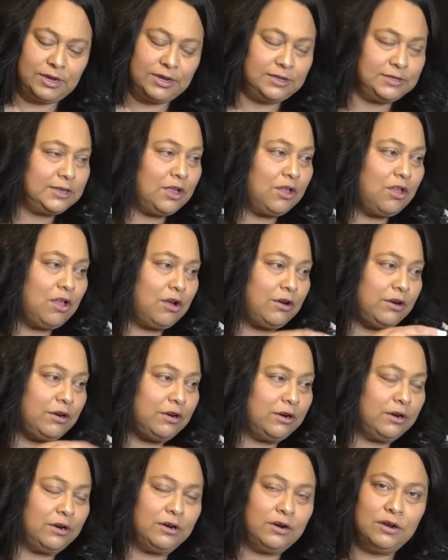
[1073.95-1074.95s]
I sell all
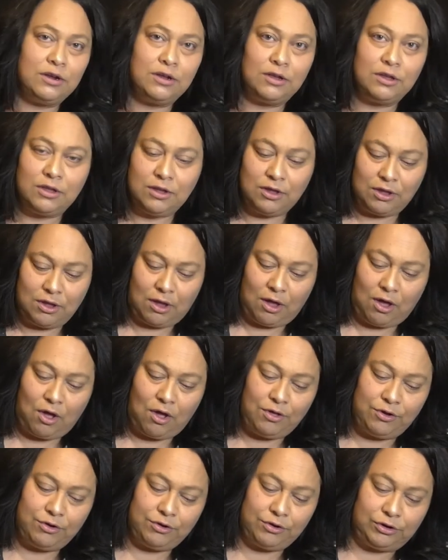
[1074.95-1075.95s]
her,
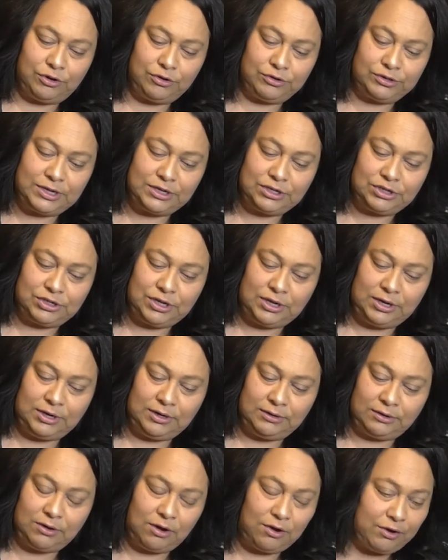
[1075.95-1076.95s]
all her clothes that she,
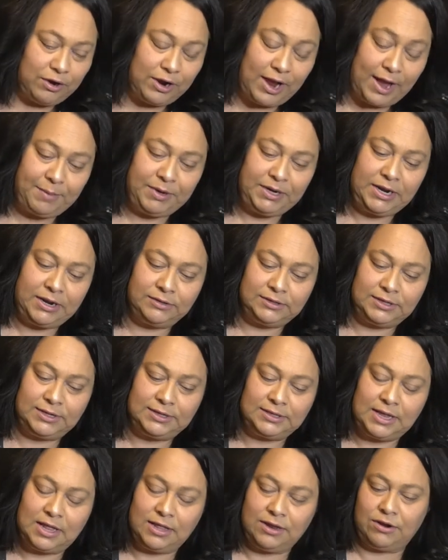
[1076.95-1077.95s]
all her hand-me-downs. I
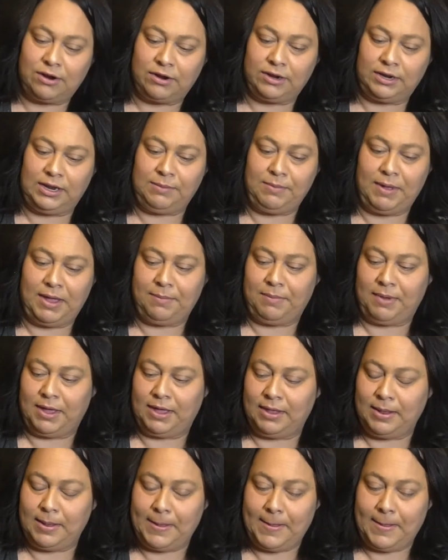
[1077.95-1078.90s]
sell it on eBay, but